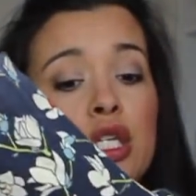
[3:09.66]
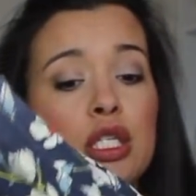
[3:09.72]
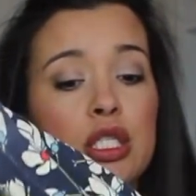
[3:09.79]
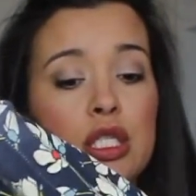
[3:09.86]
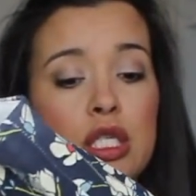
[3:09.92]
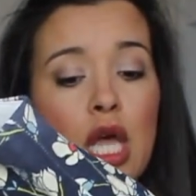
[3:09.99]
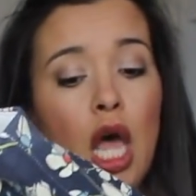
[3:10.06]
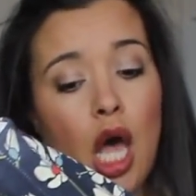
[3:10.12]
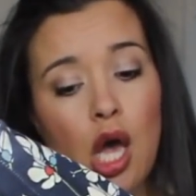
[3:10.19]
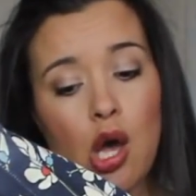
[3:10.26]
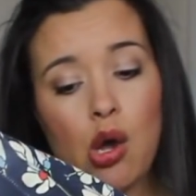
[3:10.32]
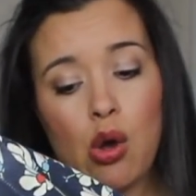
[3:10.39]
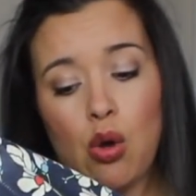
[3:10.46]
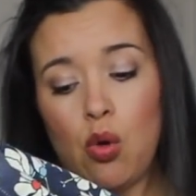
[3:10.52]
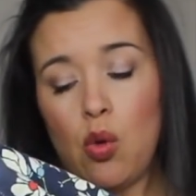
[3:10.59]

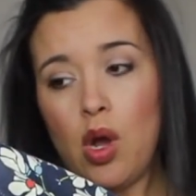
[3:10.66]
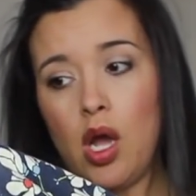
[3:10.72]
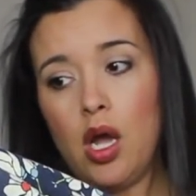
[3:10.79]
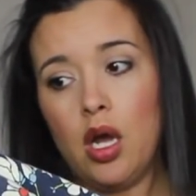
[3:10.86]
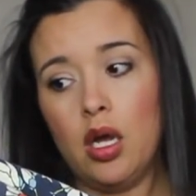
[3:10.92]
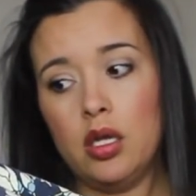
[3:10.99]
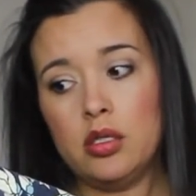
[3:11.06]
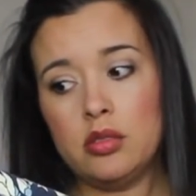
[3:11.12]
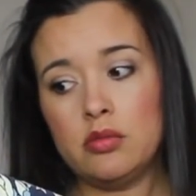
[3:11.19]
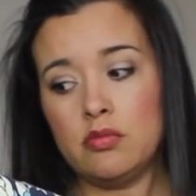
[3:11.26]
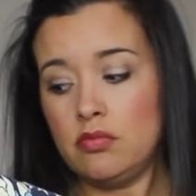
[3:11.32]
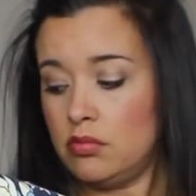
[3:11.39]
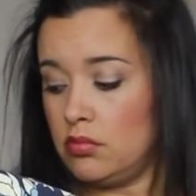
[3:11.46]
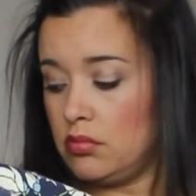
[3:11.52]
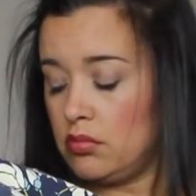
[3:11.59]
So
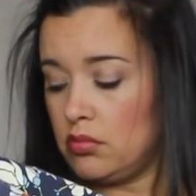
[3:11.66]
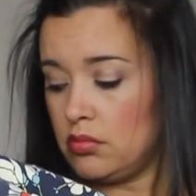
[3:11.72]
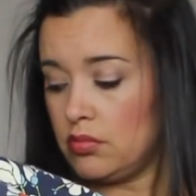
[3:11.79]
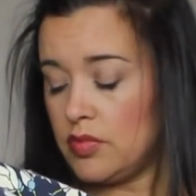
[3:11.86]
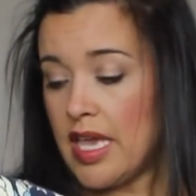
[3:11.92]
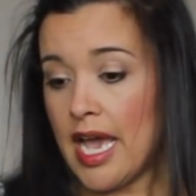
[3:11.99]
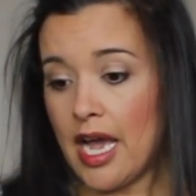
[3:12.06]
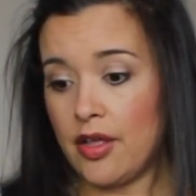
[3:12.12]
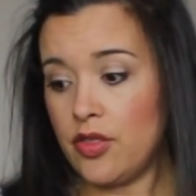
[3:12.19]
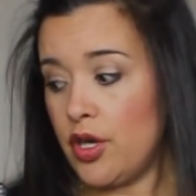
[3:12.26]
yeah,